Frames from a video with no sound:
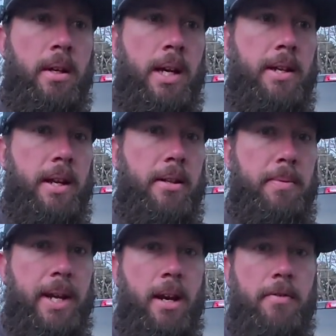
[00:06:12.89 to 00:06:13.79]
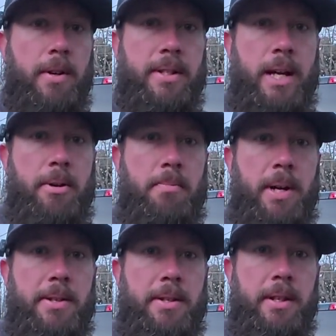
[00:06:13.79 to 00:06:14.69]
And then I have to be careful because I want to
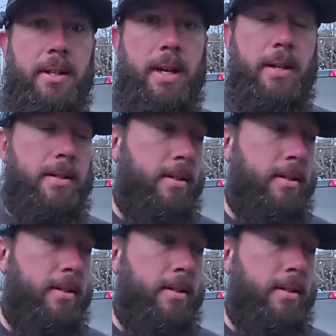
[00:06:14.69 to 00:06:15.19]
bust the